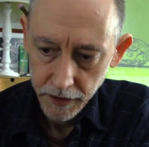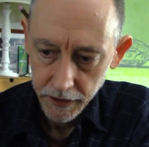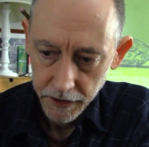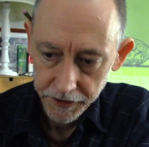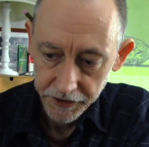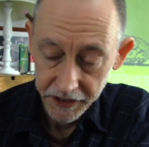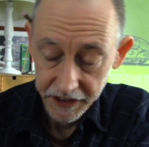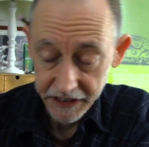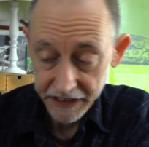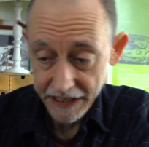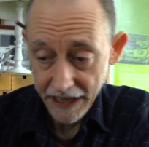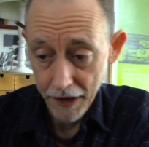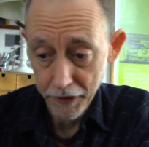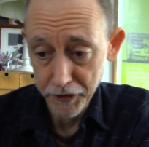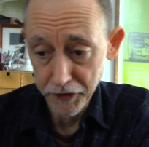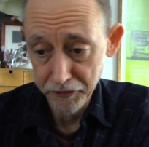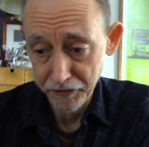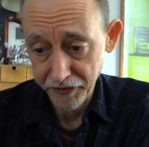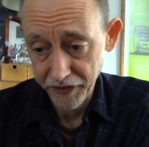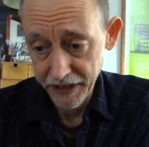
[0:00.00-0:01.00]
The
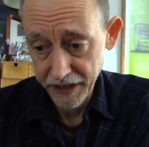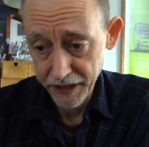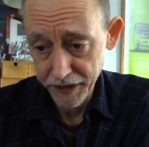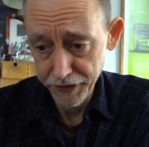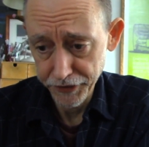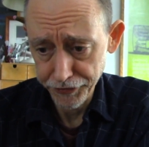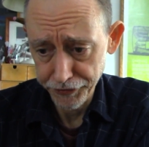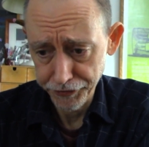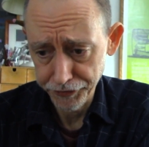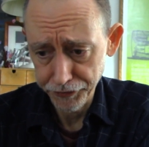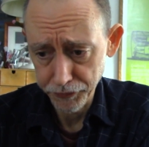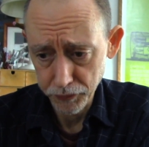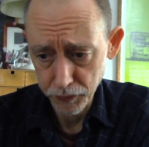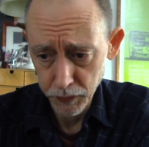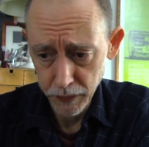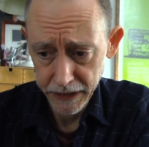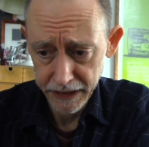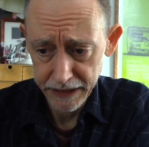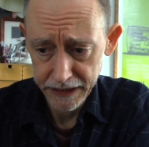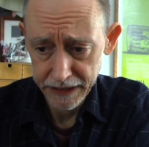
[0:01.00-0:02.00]
encounter phase,
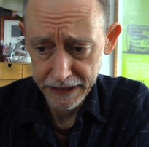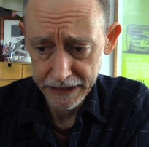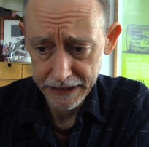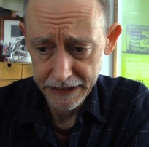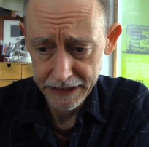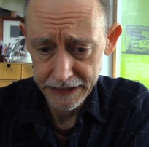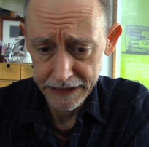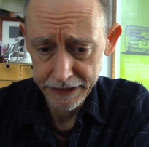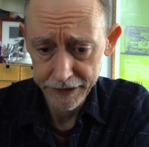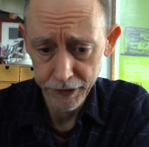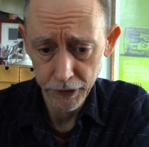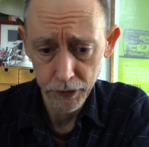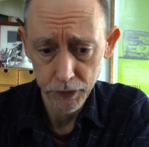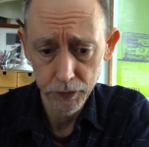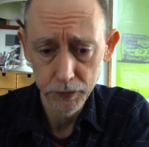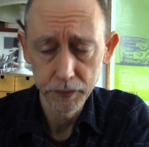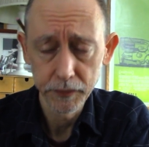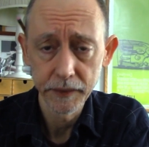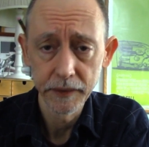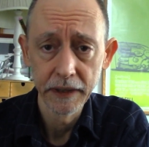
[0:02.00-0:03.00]
we
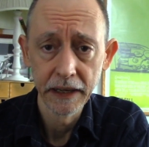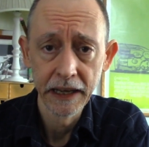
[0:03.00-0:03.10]
don't